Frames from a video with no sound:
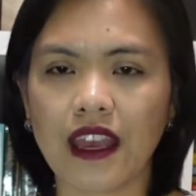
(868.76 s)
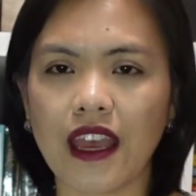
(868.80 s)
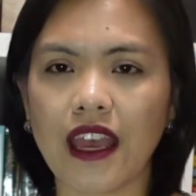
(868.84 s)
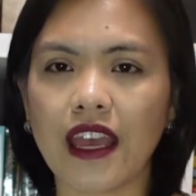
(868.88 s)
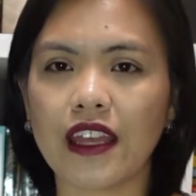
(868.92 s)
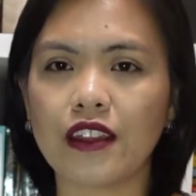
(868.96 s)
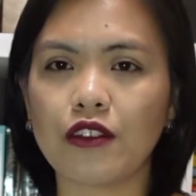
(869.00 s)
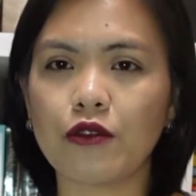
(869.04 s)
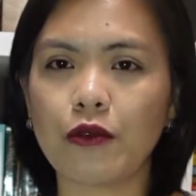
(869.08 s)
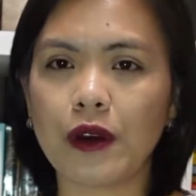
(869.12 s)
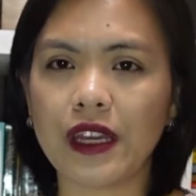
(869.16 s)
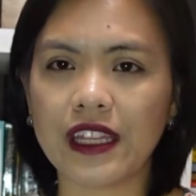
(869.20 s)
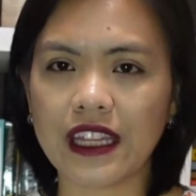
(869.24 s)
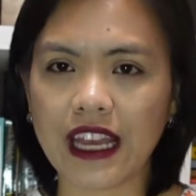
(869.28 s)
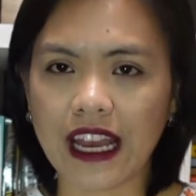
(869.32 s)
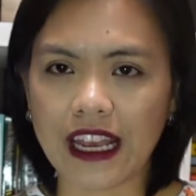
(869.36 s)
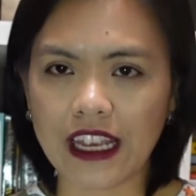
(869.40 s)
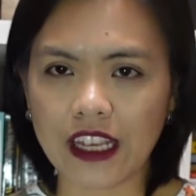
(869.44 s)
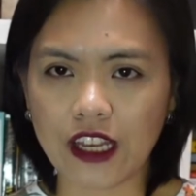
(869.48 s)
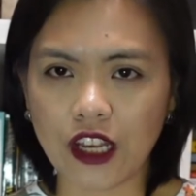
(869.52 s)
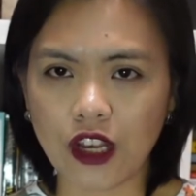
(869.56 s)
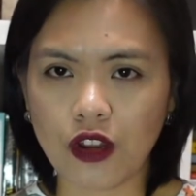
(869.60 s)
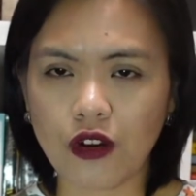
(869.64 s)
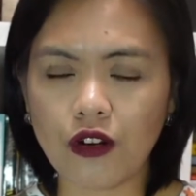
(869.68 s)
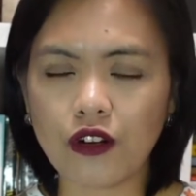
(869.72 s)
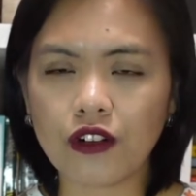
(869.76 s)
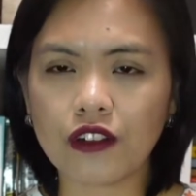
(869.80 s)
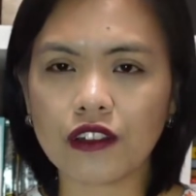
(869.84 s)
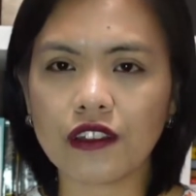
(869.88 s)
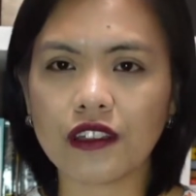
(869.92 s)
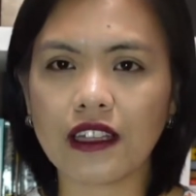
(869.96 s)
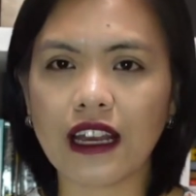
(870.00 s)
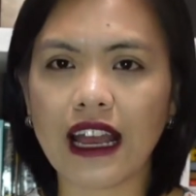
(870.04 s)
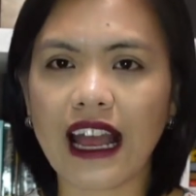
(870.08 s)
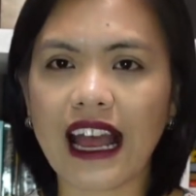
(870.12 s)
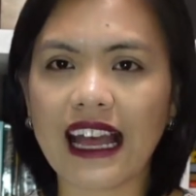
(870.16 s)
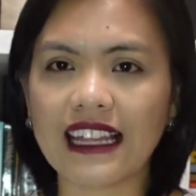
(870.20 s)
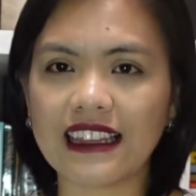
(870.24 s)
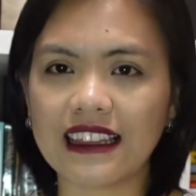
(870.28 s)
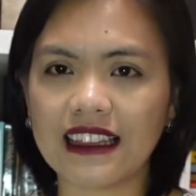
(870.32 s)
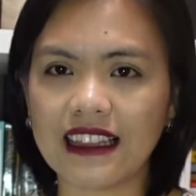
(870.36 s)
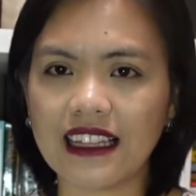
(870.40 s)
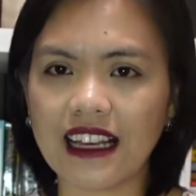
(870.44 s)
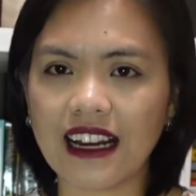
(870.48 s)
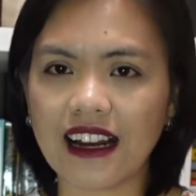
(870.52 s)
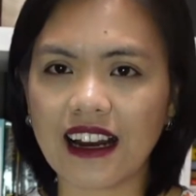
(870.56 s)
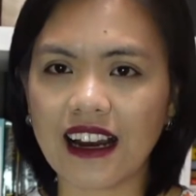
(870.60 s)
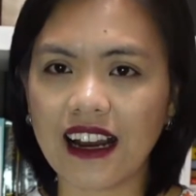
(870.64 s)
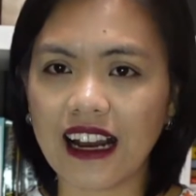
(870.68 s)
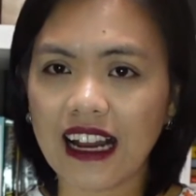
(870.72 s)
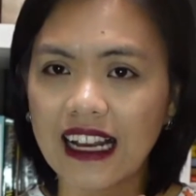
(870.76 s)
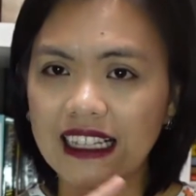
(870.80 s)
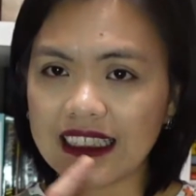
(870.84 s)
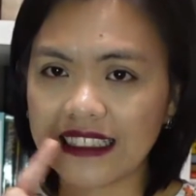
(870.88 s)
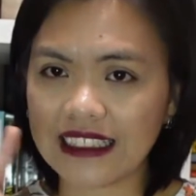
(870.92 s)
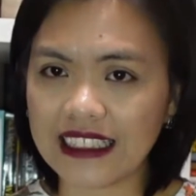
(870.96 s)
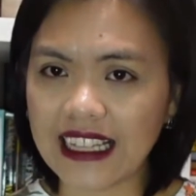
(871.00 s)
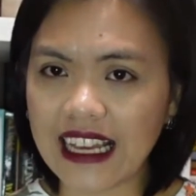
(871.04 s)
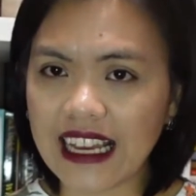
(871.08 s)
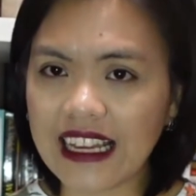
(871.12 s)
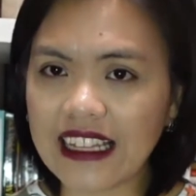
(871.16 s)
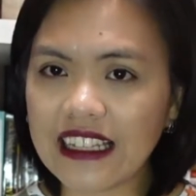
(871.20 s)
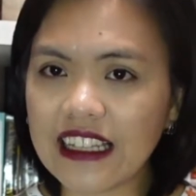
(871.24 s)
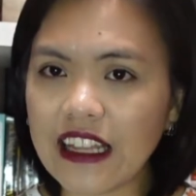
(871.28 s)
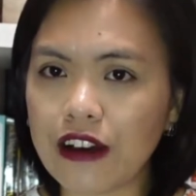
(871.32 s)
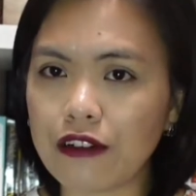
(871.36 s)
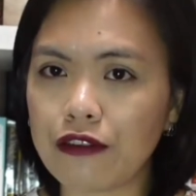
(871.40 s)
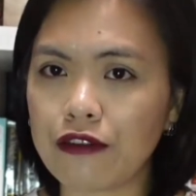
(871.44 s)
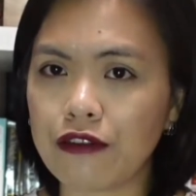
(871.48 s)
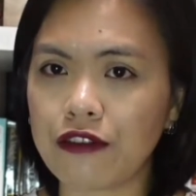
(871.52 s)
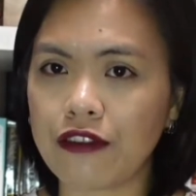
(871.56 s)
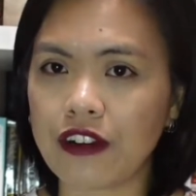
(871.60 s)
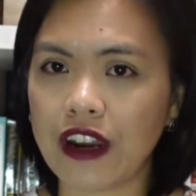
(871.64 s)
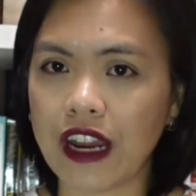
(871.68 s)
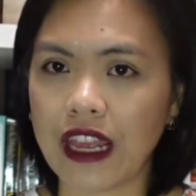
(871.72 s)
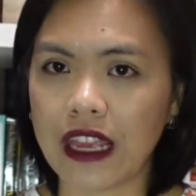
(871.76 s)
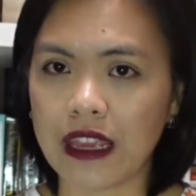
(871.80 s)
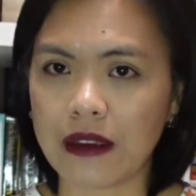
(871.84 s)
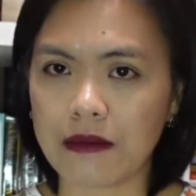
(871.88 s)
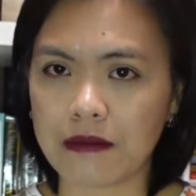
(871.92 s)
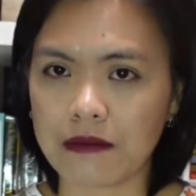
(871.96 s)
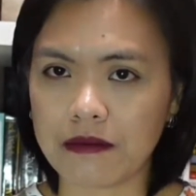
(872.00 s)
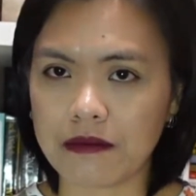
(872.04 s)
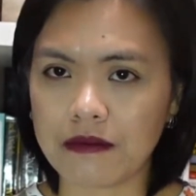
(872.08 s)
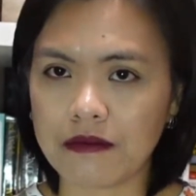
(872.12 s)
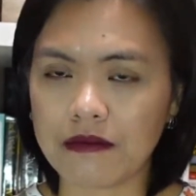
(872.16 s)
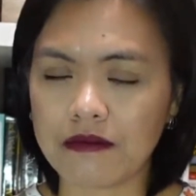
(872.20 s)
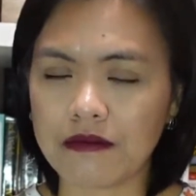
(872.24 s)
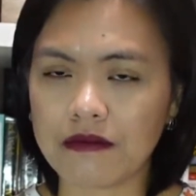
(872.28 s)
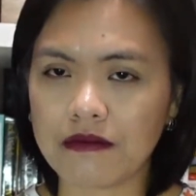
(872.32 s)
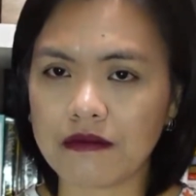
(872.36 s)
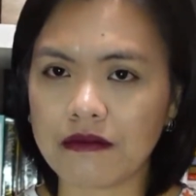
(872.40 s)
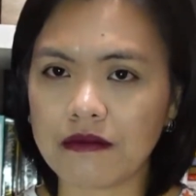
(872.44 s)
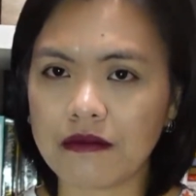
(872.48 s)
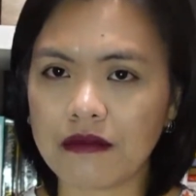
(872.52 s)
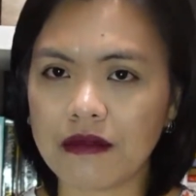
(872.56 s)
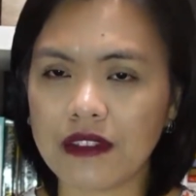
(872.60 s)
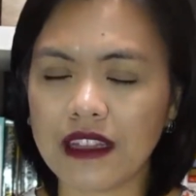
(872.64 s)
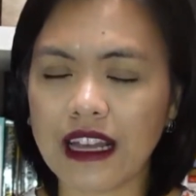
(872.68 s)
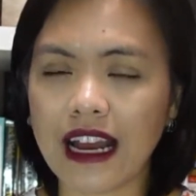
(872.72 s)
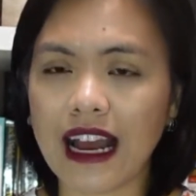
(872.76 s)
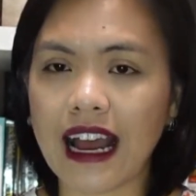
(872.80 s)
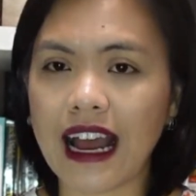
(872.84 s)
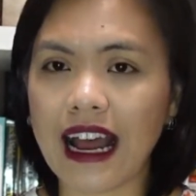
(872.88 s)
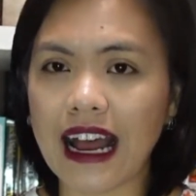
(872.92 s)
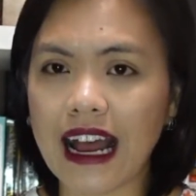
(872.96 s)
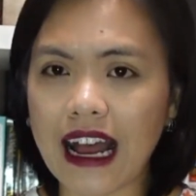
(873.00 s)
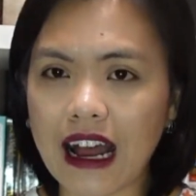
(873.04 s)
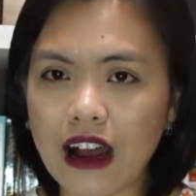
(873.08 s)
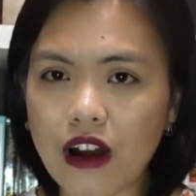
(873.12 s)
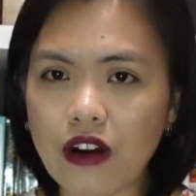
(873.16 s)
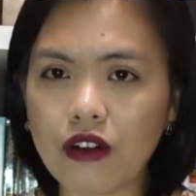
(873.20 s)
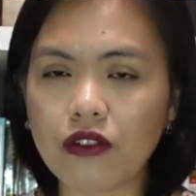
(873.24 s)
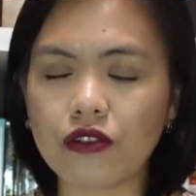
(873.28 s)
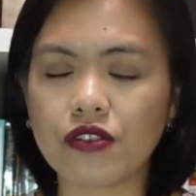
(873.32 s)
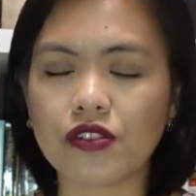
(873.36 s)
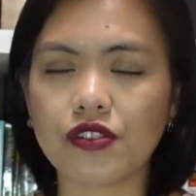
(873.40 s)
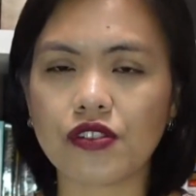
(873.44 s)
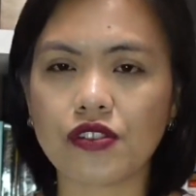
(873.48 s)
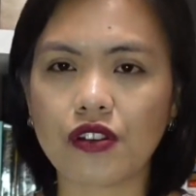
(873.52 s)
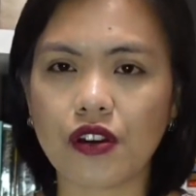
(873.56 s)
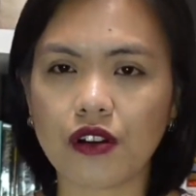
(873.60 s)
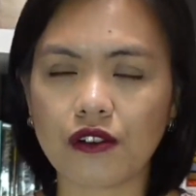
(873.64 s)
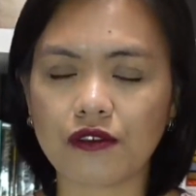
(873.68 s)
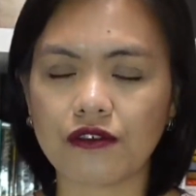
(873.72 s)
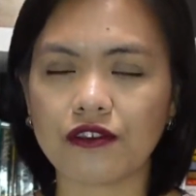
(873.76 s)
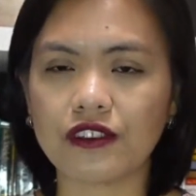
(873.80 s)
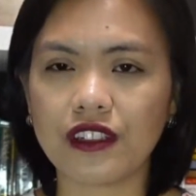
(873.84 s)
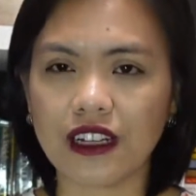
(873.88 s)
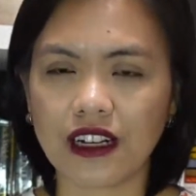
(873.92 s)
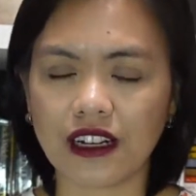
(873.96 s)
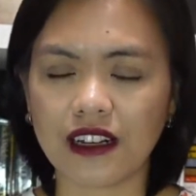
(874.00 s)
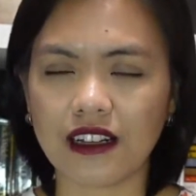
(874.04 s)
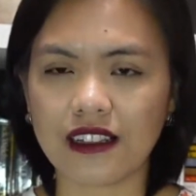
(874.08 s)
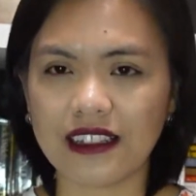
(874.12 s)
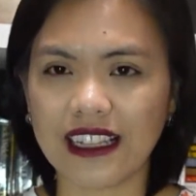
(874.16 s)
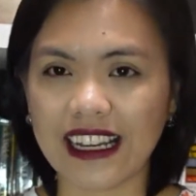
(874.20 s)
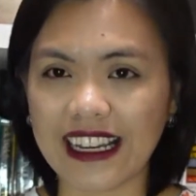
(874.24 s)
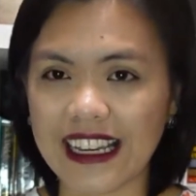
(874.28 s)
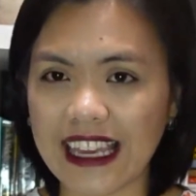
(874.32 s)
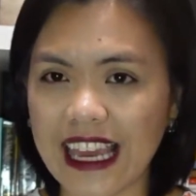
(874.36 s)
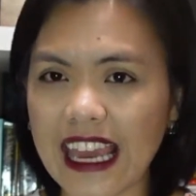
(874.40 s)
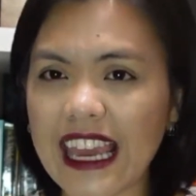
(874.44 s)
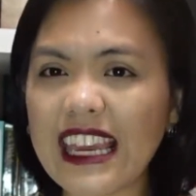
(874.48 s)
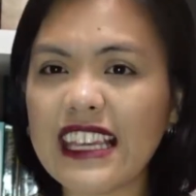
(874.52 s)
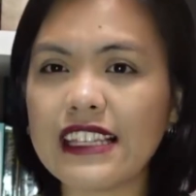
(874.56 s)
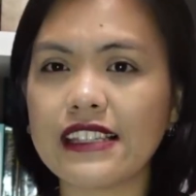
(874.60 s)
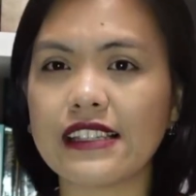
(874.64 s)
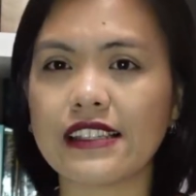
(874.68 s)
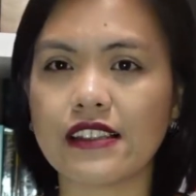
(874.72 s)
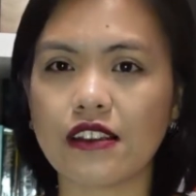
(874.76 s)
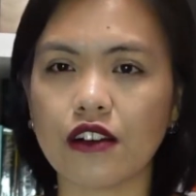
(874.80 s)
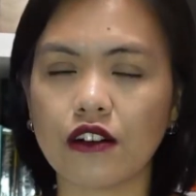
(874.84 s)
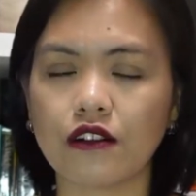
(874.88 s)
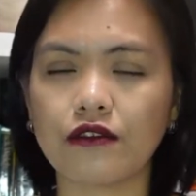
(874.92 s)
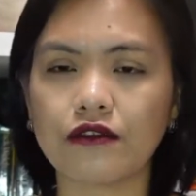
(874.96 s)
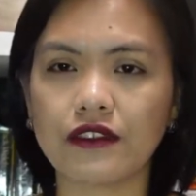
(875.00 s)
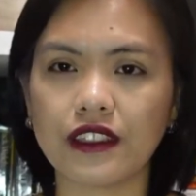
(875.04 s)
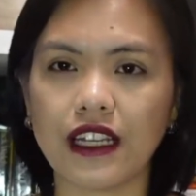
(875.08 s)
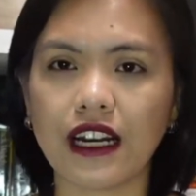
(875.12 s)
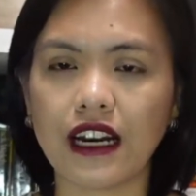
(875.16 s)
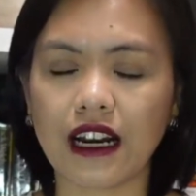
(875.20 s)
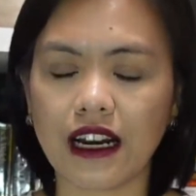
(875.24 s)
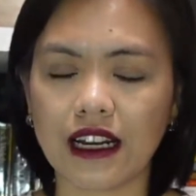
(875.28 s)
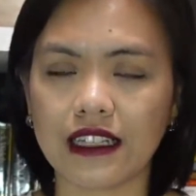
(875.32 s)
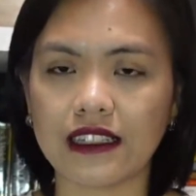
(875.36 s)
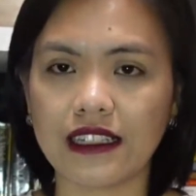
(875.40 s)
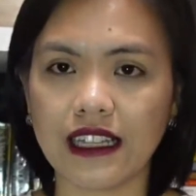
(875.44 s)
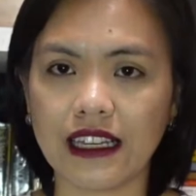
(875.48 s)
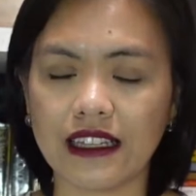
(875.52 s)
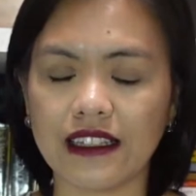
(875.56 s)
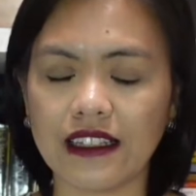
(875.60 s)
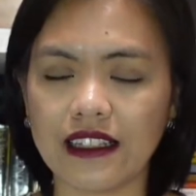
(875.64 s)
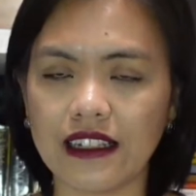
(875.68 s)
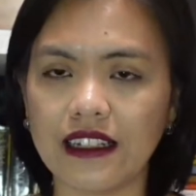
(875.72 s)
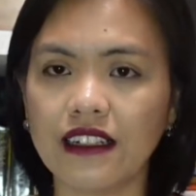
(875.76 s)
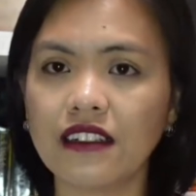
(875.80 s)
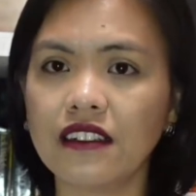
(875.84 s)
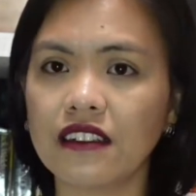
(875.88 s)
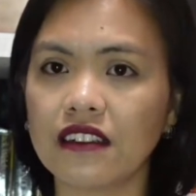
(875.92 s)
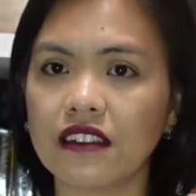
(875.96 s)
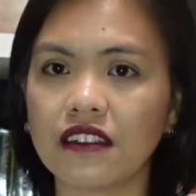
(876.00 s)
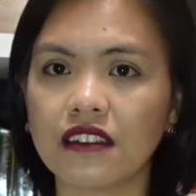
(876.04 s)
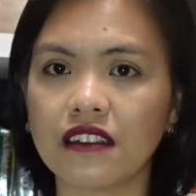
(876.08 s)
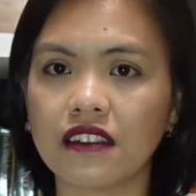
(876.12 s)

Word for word: And when I looked at the cadena frame, the house of the case of the cadena,